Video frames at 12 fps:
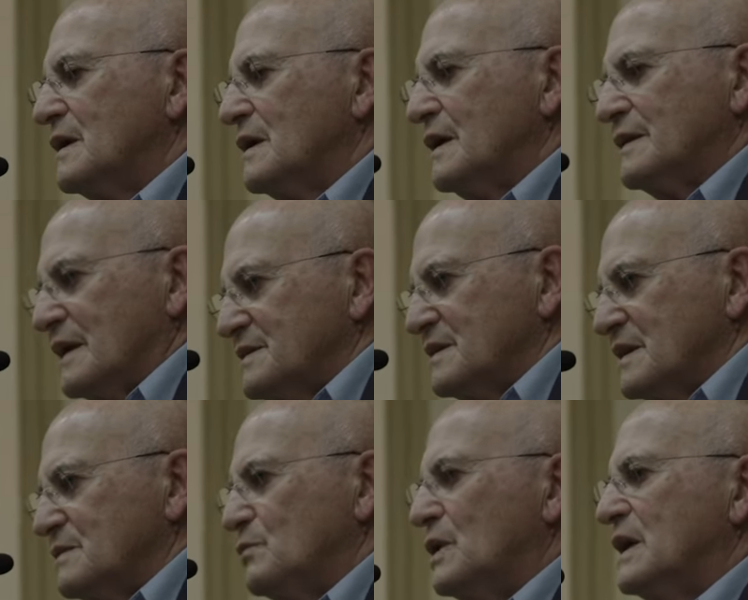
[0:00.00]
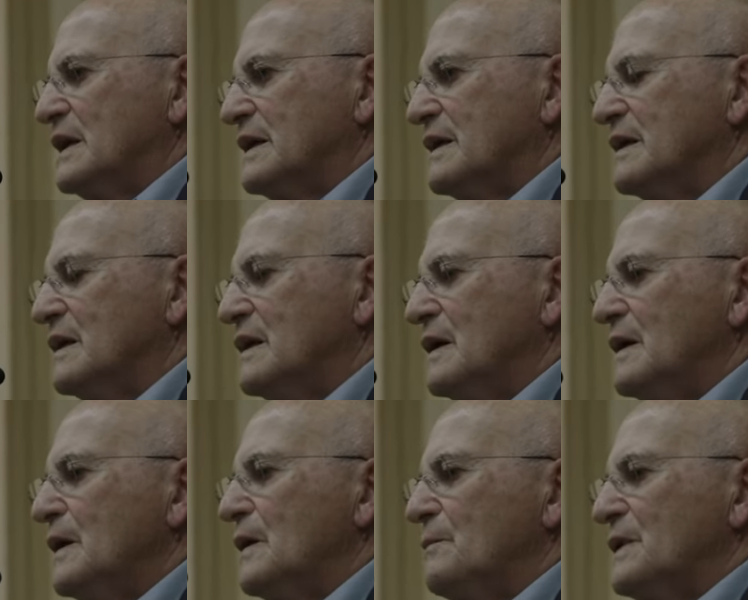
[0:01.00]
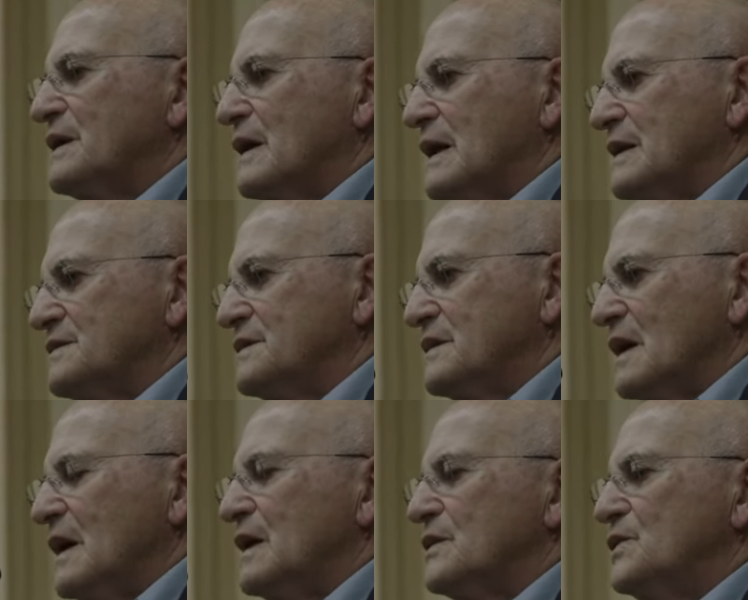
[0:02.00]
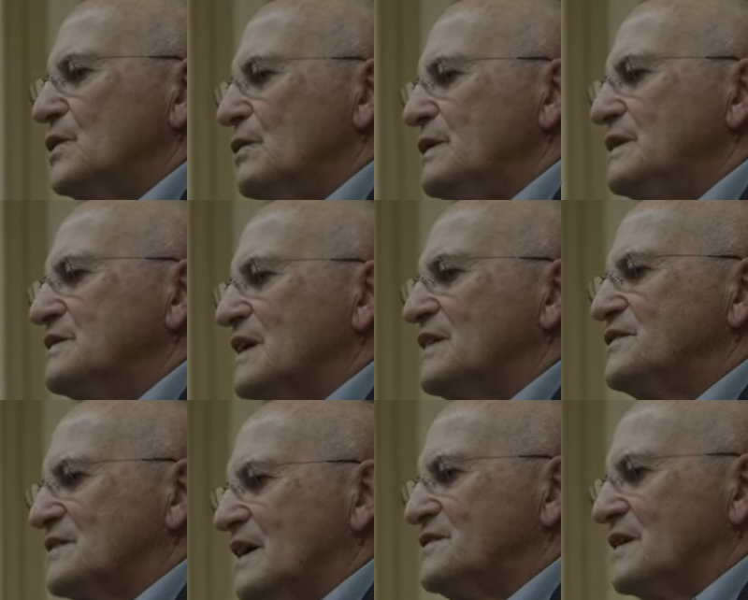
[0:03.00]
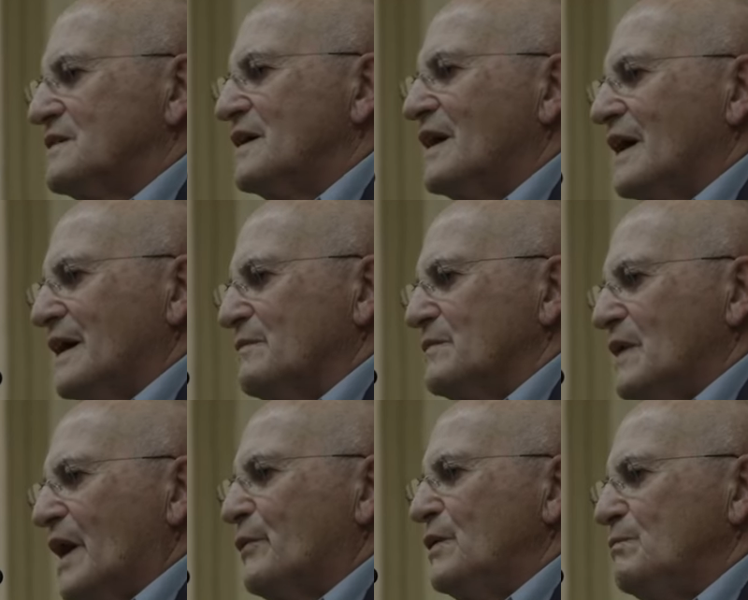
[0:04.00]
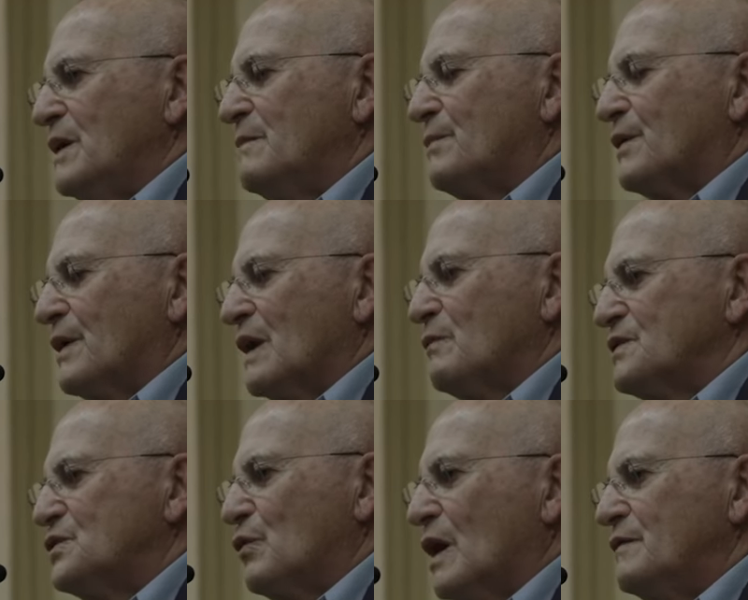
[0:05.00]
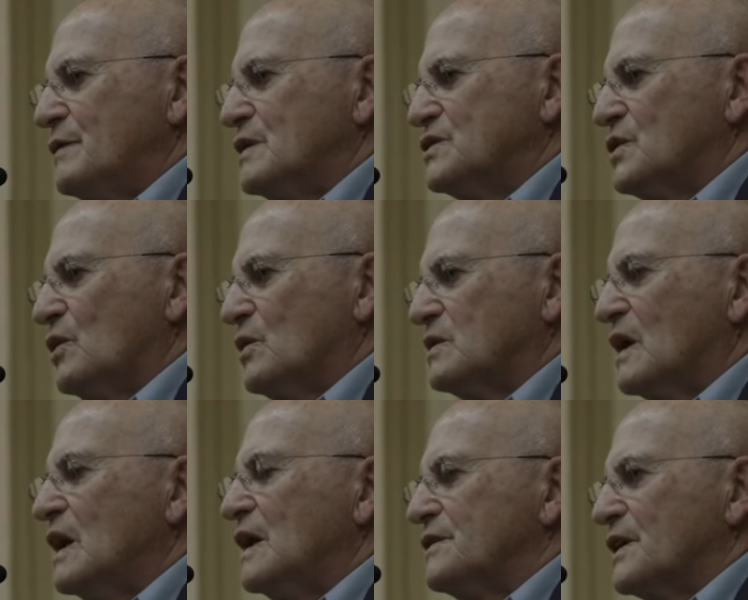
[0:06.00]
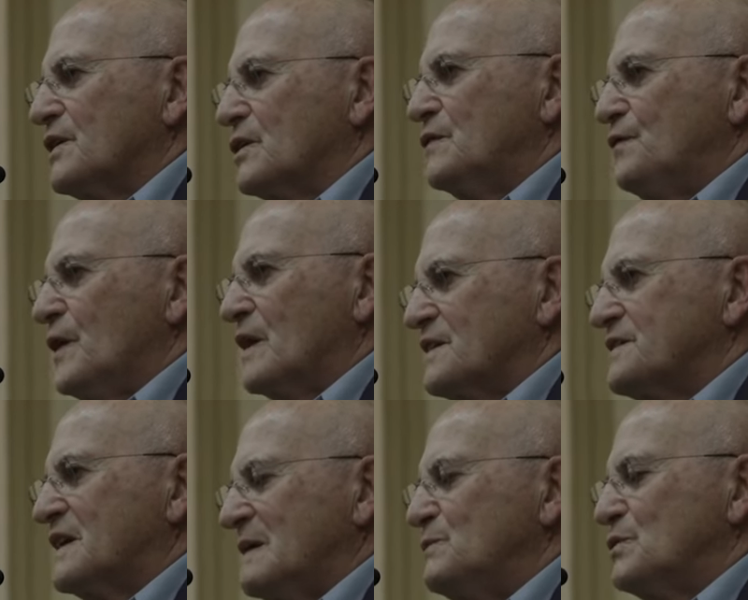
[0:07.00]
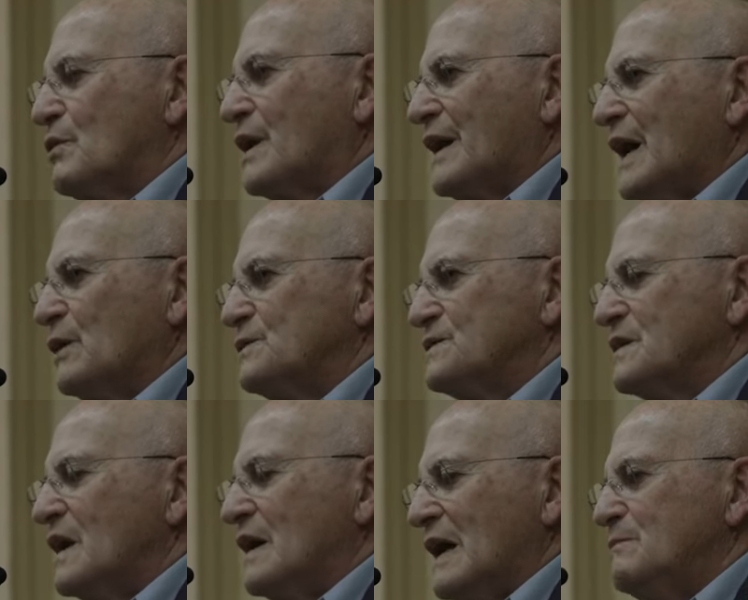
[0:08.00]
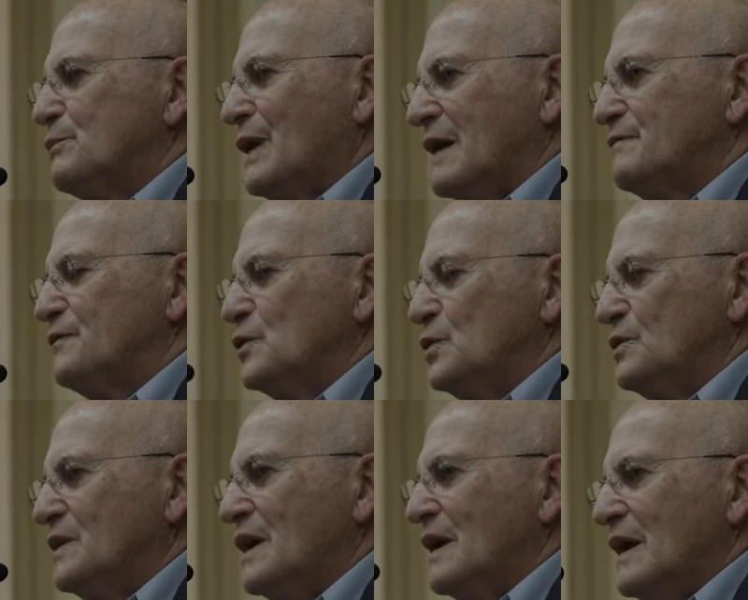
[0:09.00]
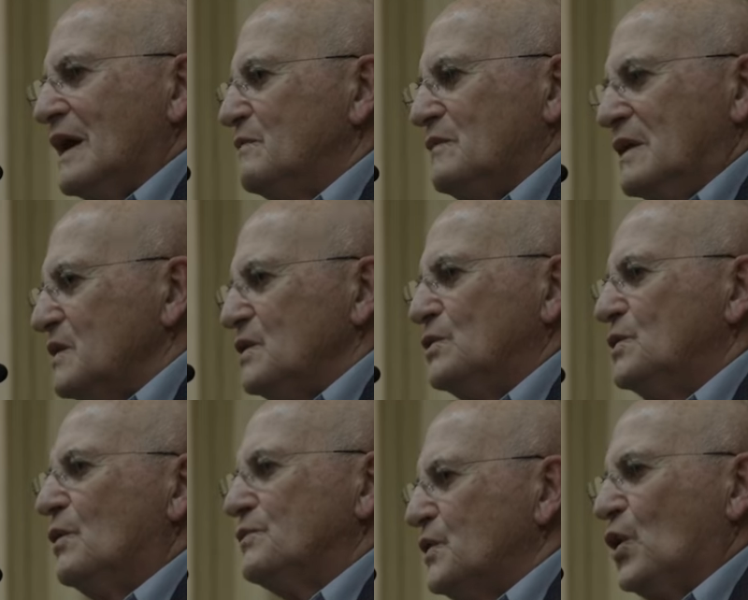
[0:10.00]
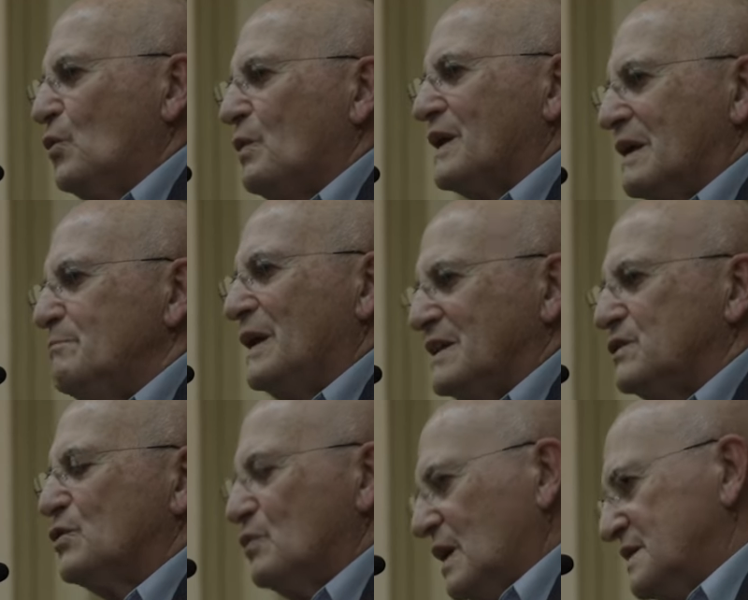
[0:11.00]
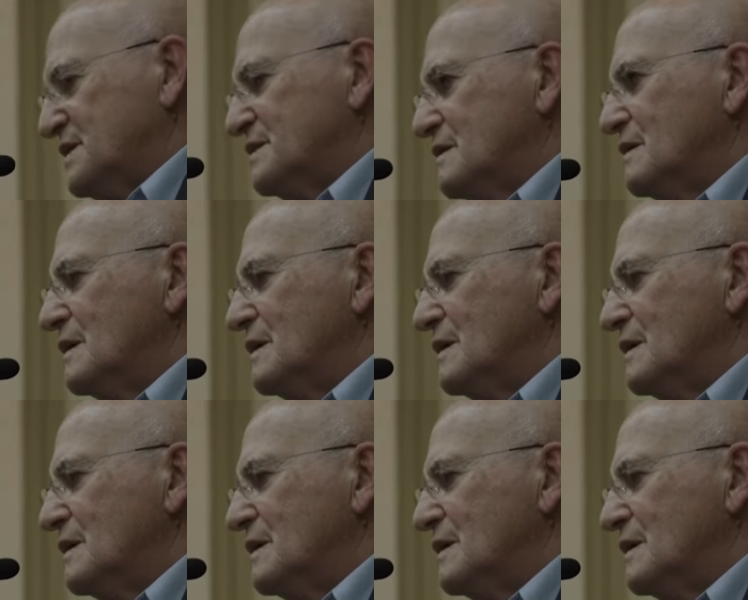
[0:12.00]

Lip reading: And I said, "Why?" "Because during such a time, I remember I was 12 years old, the Goodfellows came to our house and brought food, and you don't know what it meant to us.